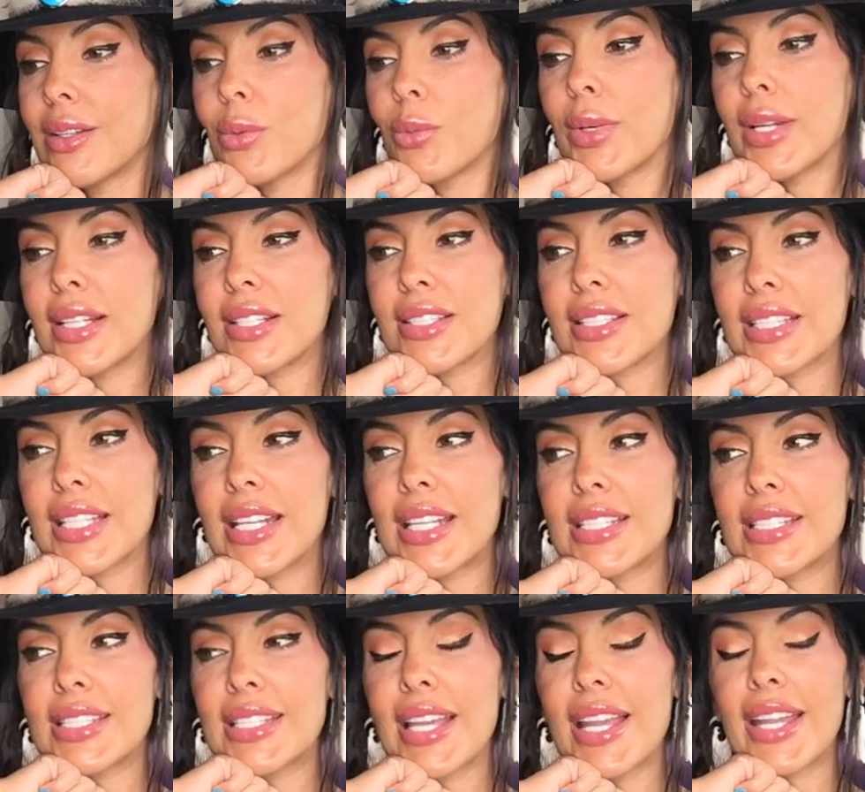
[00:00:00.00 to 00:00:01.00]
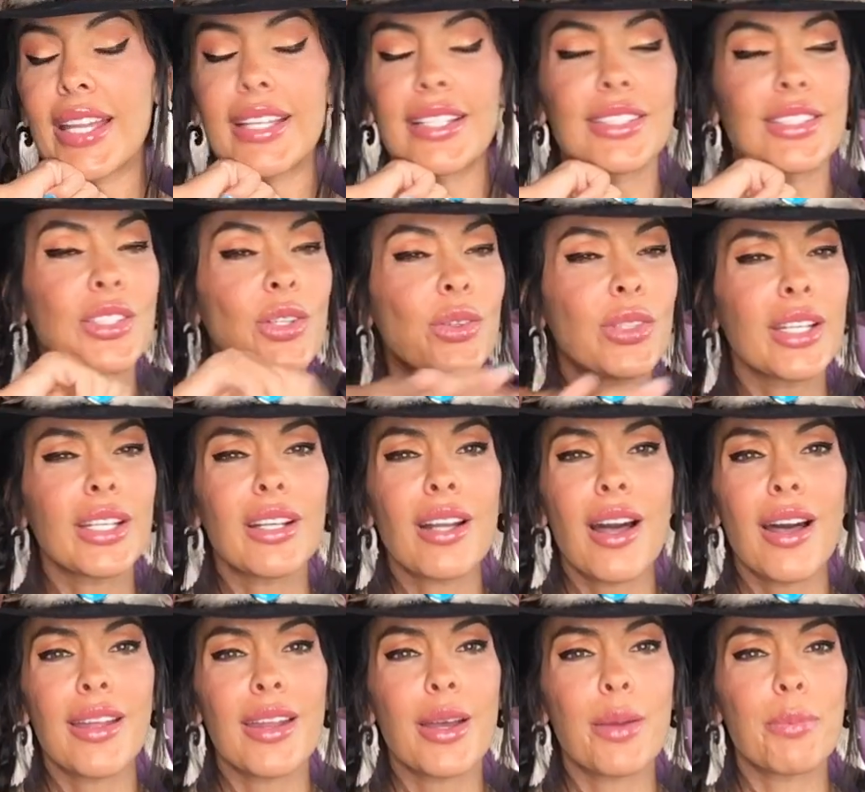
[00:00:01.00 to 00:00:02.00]
What else can I say? Don't get
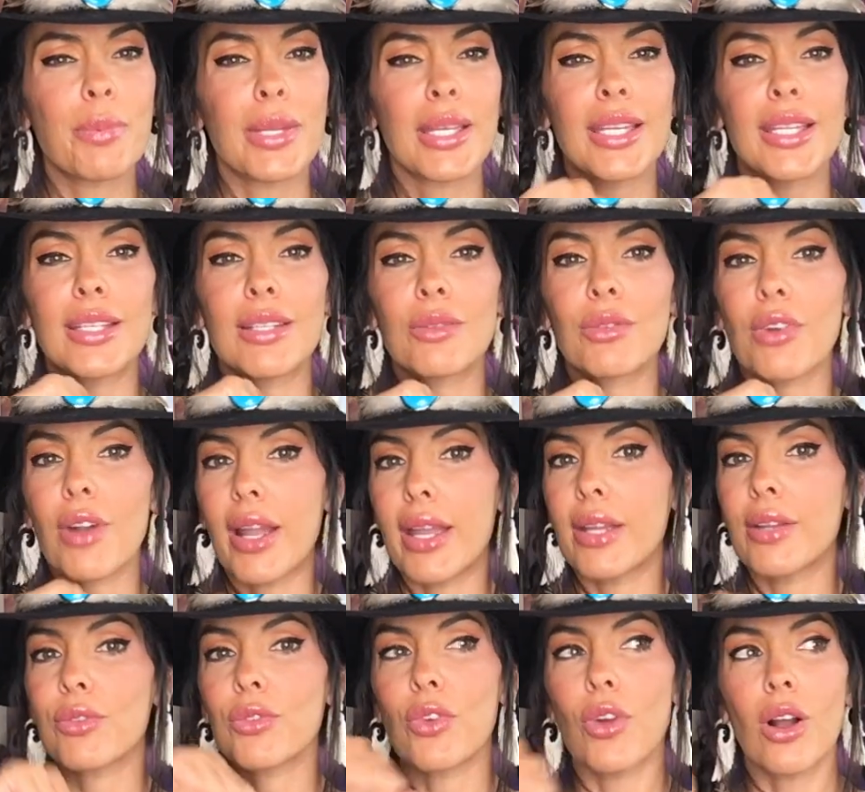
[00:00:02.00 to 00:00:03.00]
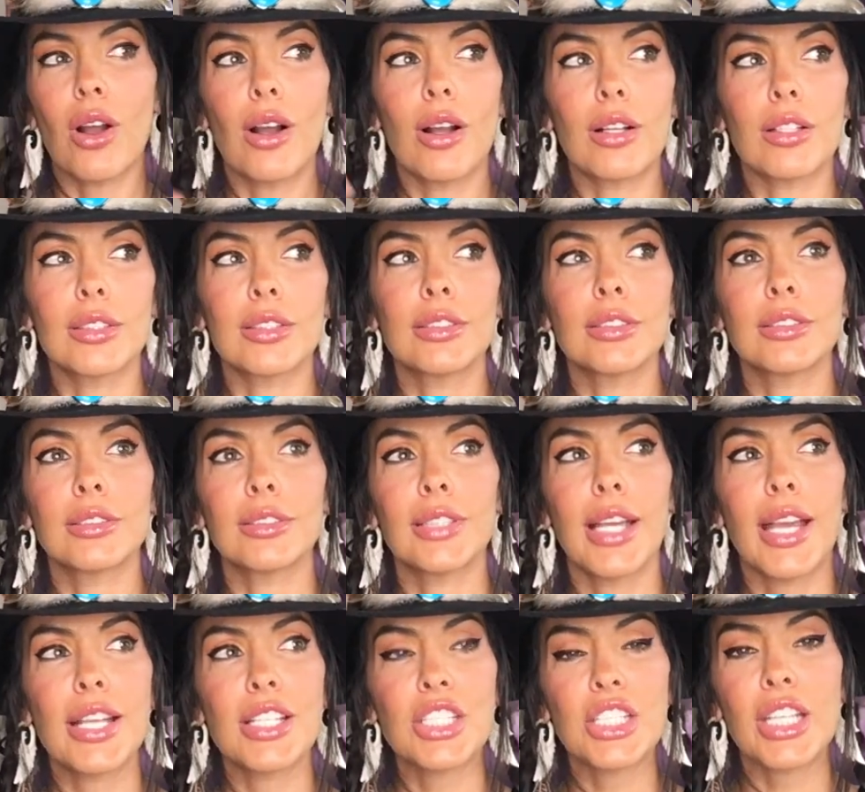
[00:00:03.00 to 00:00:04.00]
caught up in right, wrong.
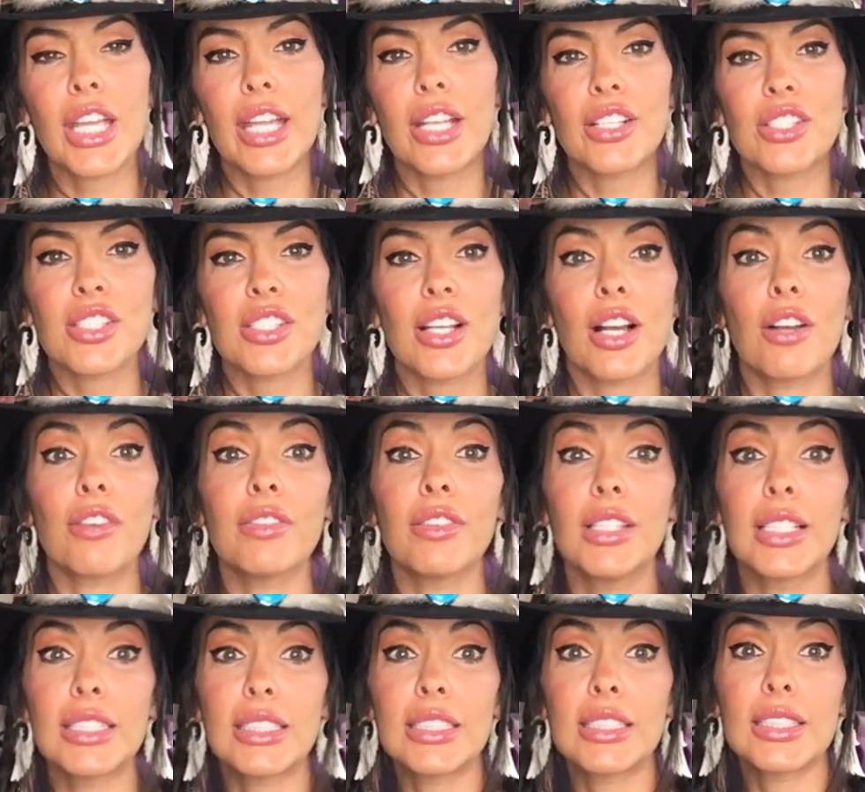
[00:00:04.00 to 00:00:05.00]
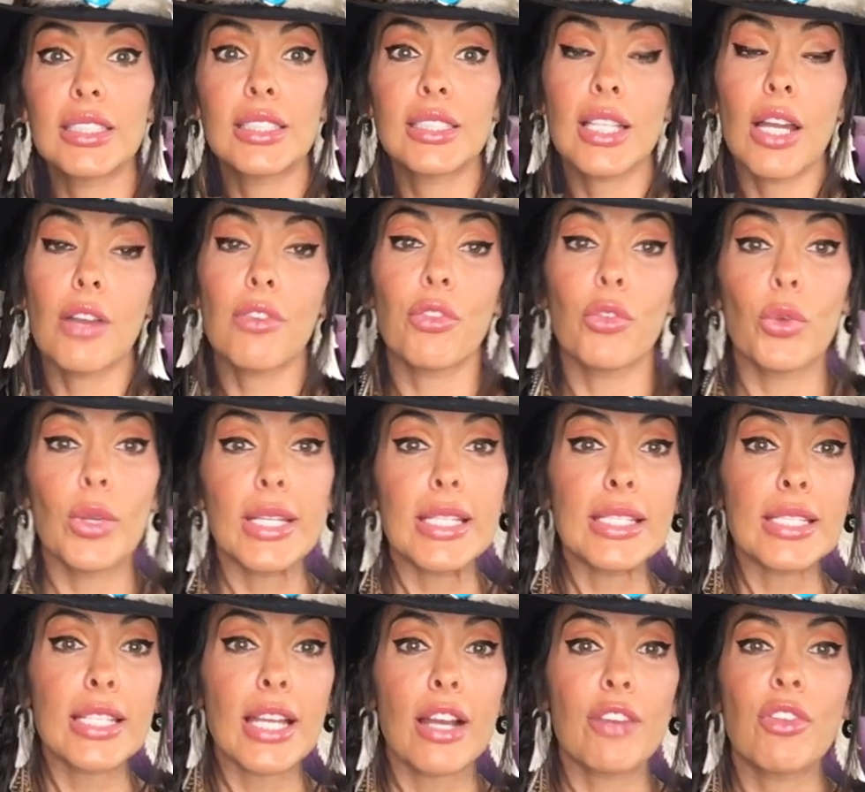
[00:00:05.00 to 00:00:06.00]
Educate yourself, listen to stuff,
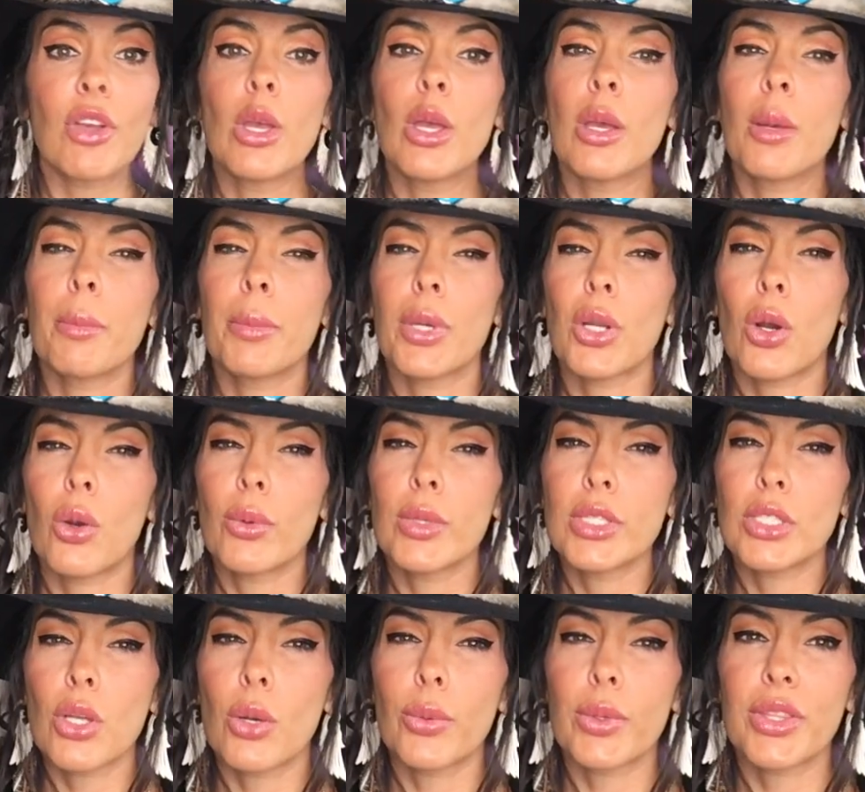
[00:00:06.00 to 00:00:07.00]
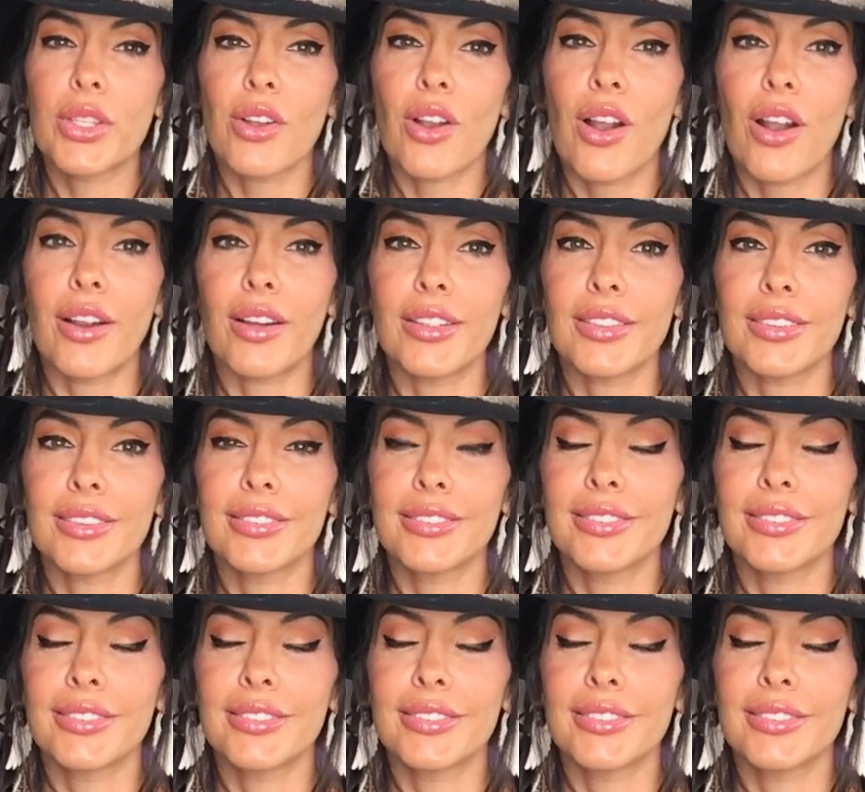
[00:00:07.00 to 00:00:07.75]
read stuff, but always go with your heart.